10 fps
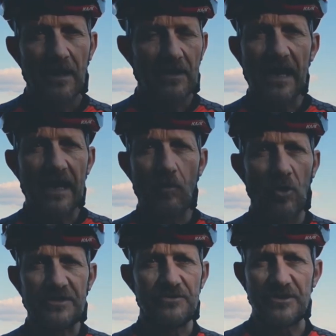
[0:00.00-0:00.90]
Okay, it
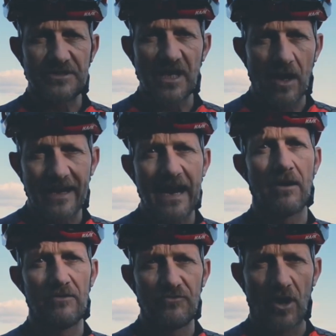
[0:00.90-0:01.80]
wasn't just going
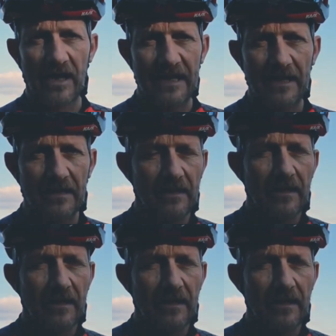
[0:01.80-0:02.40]
out and riding.